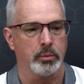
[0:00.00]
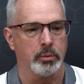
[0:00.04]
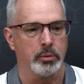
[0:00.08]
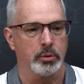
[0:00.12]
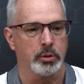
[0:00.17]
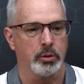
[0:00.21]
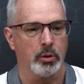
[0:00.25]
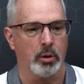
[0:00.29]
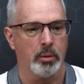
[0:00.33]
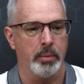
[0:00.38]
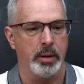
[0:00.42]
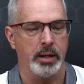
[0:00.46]

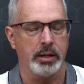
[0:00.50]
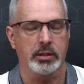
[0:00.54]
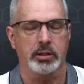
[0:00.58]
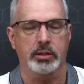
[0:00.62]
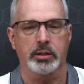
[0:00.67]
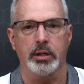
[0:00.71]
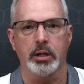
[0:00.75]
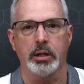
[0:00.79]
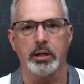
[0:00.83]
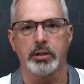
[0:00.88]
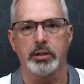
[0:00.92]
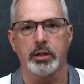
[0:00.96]
So it makes
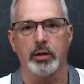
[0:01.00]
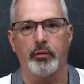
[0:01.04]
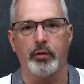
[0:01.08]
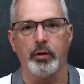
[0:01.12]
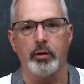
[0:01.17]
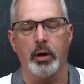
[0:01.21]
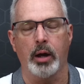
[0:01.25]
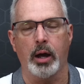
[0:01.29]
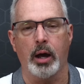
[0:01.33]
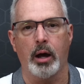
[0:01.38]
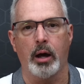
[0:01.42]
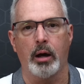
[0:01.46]
sense if
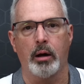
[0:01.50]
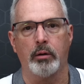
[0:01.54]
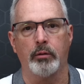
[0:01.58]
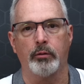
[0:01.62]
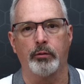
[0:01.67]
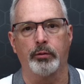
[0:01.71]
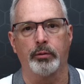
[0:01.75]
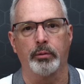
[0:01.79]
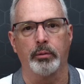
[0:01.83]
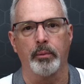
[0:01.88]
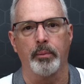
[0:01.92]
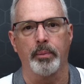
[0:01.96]
you
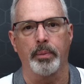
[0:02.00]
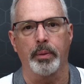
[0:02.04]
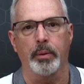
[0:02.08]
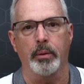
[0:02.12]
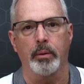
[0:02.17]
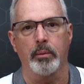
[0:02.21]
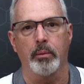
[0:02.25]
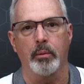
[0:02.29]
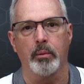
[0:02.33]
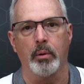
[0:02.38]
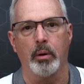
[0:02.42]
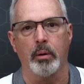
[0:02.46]
have
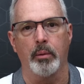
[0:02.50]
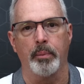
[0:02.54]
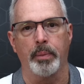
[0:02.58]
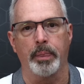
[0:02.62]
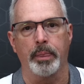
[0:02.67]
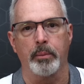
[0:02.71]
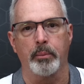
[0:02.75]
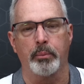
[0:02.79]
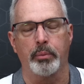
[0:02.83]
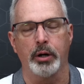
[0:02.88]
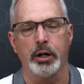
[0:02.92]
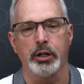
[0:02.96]

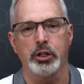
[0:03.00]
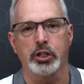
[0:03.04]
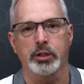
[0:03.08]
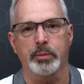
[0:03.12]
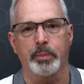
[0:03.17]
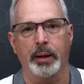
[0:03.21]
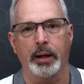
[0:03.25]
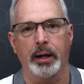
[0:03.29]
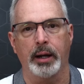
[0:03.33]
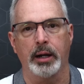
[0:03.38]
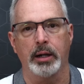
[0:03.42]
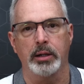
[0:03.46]
bridge
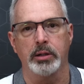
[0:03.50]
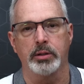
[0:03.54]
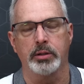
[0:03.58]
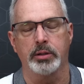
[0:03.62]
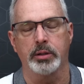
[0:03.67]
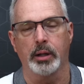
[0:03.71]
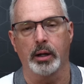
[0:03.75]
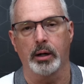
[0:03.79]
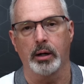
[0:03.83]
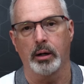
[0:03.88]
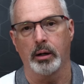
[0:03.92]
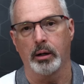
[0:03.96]
spans
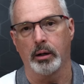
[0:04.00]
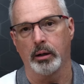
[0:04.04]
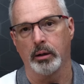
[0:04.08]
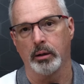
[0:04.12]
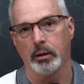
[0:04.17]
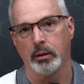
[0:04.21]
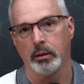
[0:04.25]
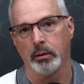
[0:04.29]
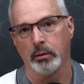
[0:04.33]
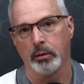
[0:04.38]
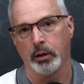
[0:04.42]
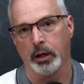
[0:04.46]
that
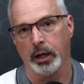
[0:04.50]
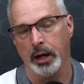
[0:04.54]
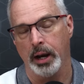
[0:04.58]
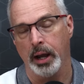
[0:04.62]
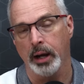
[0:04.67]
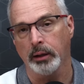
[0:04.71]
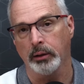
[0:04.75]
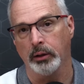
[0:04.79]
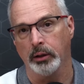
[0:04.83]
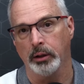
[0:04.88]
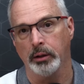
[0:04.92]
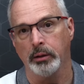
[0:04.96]
are
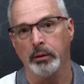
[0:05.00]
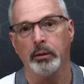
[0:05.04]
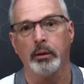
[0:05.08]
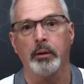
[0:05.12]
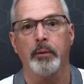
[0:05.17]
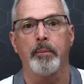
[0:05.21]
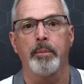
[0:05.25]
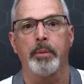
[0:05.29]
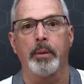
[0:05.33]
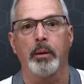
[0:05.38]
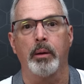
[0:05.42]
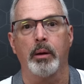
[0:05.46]
connected
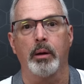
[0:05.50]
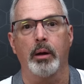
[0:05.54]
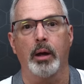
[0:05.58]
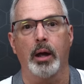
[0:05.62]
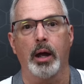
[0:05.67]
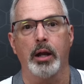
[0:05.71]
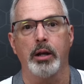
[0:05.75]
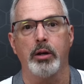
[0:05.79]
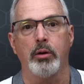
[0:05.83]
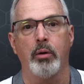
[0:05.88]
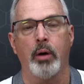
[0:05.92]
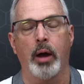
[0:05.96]

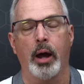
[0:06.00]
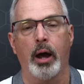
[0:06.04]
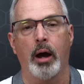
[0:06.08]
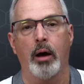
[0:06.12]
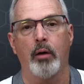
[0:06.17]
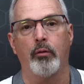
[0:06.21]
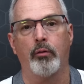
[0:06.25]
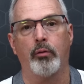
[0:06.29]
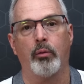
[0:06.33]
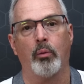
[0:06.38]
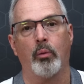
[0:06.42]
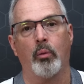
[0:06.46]
and you
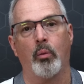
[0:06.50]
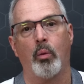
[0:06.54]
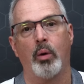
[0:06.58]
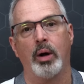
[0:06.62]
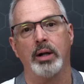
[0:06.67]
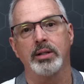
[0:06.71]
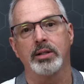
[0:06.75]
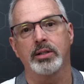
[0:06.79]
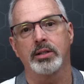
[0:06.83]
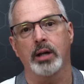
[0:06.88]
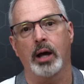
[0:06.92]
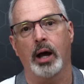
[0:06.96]
have
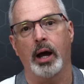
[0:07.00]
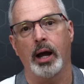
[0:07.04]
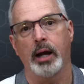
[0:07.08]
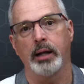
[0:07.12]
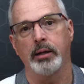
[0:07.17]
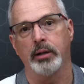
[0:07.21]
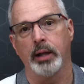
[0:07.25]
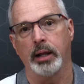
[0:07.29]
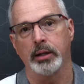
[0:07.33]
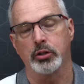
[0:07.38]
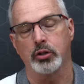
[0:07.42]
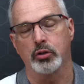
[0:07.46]
one
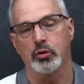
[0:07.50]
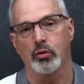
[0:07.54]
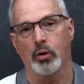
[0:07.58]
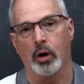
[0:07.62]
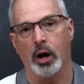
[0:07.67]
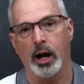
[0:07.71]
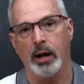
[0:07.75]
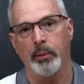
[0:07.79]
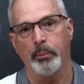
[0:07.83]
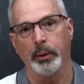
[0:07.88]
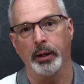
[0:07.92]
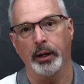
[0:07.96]
side that's
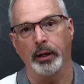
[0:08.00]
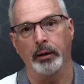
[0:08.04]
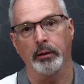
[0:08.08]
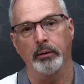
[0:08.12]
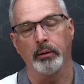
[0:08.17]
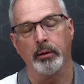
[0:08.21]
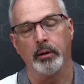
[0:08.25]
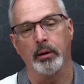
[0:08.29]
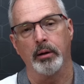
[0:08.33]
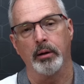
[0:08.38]
dropping,